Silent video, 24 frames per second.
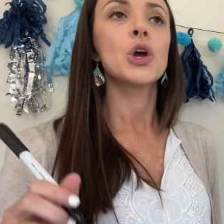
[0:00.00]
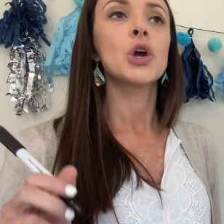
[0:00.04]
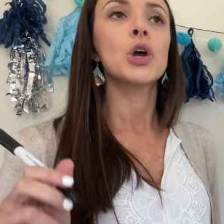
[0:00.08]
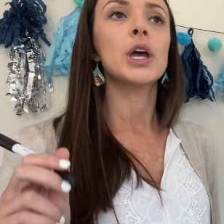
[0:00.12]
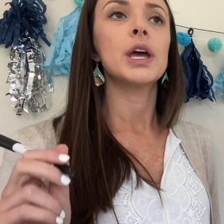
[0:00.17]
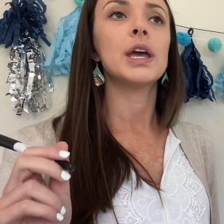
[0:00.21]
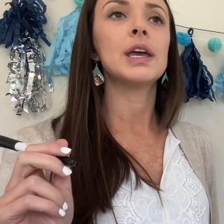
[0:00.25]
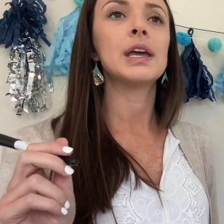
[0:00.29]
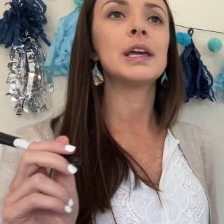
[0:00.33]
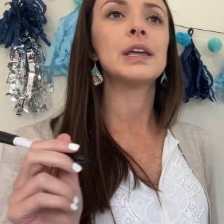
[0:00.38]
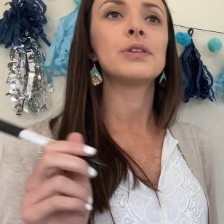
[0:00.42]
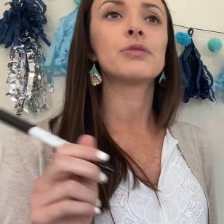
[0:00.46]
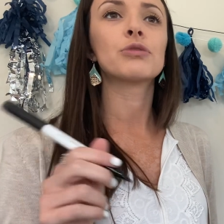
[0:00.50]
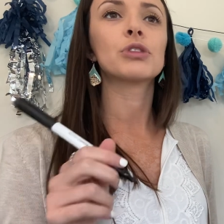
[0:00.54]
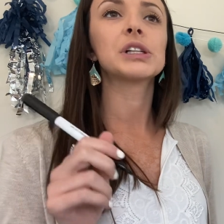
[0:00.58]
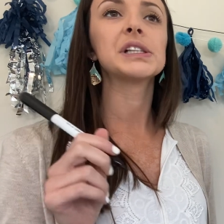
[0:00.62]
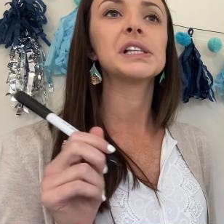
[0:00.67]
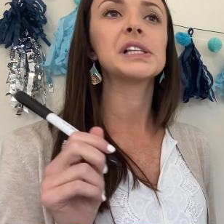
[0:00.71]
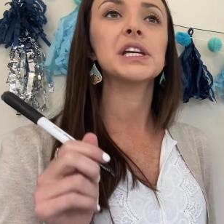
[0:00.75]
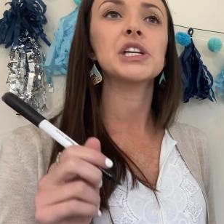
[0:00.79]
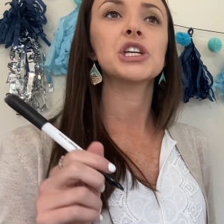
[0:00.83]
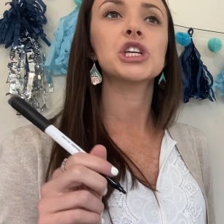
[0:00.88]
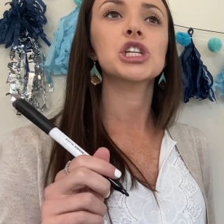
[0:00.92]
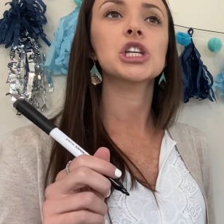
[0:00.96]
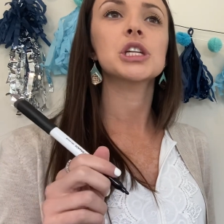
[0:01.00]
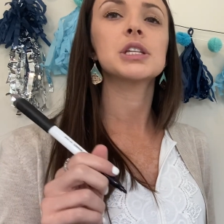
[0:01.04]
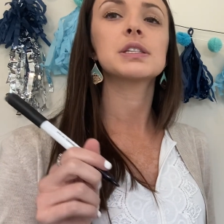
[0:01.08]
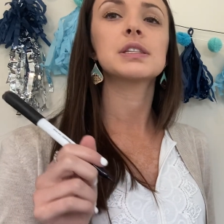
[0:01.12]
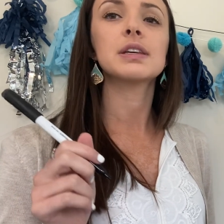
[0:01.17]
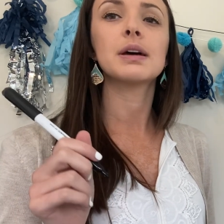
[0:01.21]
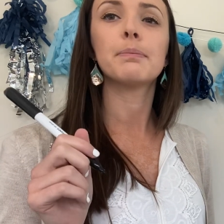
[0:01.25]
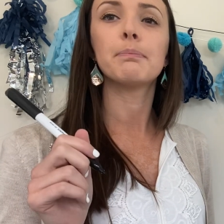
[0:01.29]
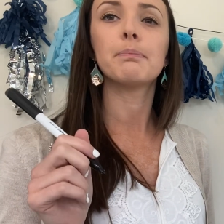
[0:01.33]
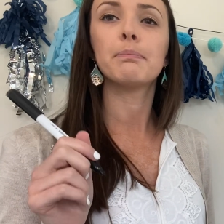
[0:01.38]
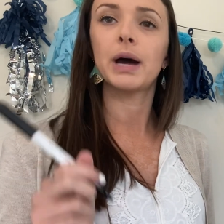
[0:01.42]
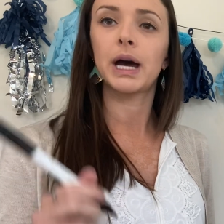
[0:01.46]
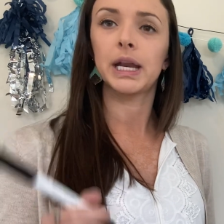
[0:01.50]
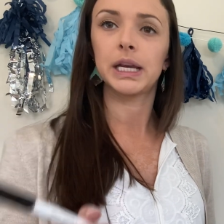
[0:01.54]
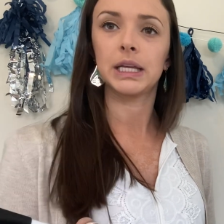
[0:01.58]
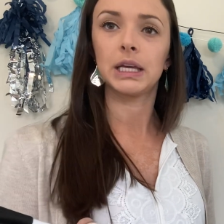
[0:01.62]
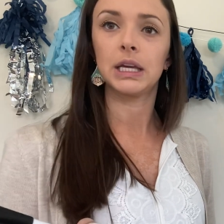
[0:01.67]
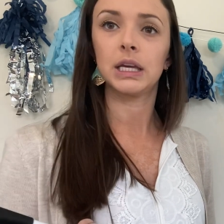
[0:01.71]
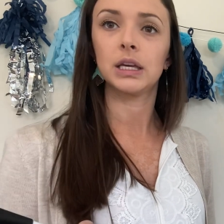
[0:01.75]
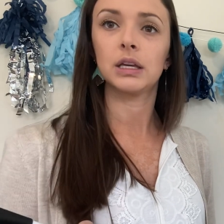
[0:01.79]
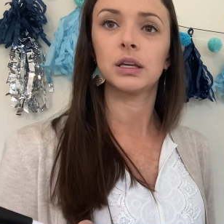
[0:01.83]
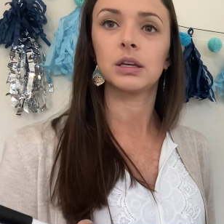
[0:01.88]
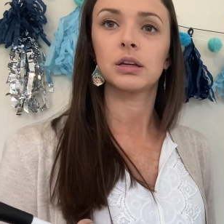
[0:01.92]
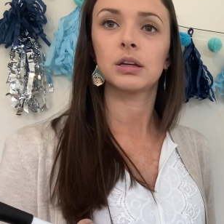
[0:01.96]
in relation to
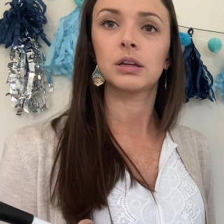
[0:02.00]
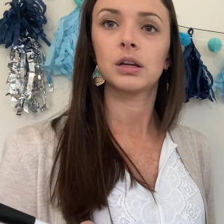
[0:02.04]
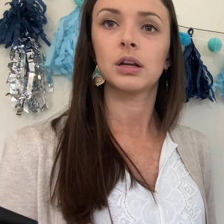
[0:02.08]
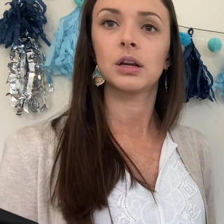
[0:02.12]
money.